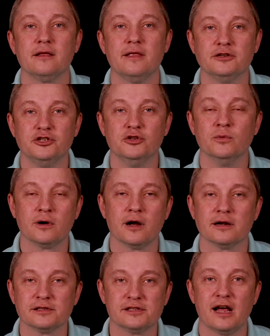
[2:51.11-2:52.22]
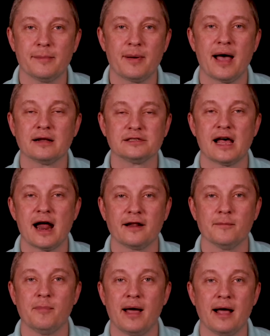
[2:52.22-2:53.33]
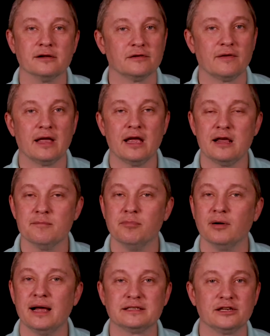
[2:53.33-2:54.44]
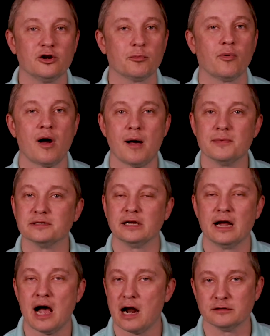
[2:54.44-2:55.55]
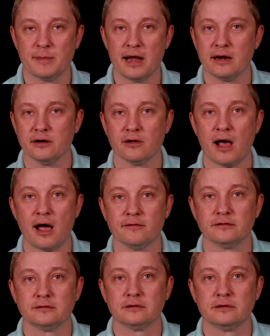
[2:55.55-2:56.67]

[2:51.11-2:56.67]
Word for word: that you are going to step outside of the bounds of any blessing or promise that God has made in your life.